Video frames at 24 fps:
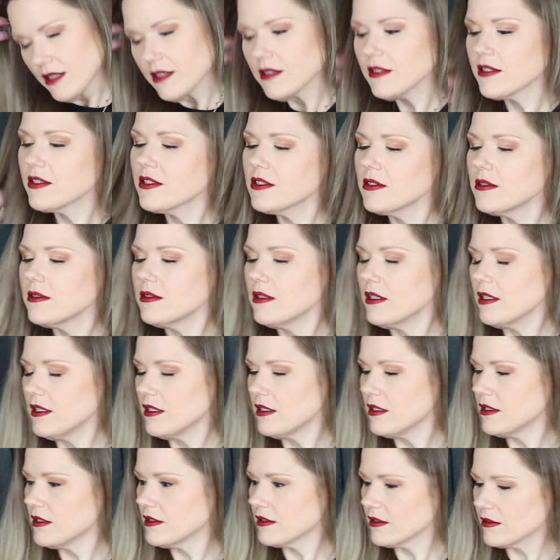Let's do
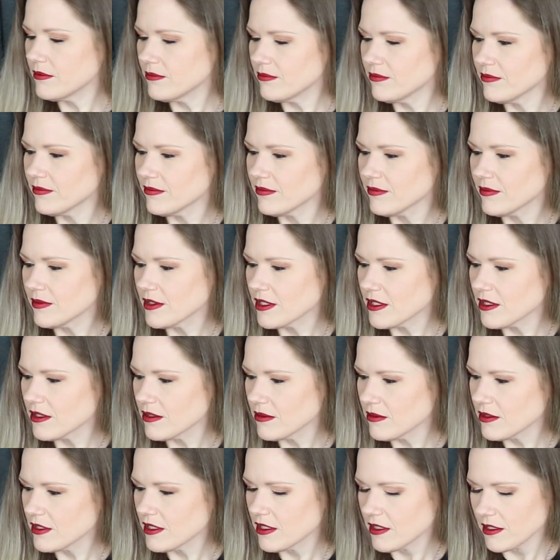
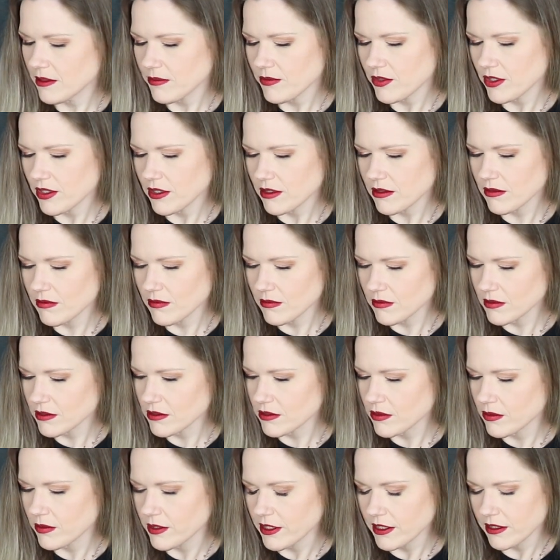a time check real
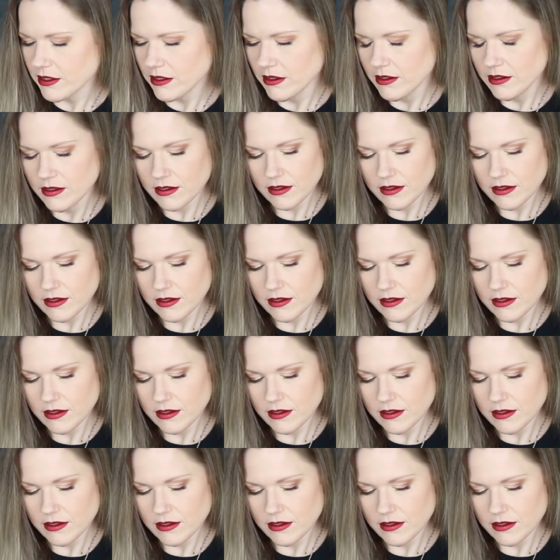quick.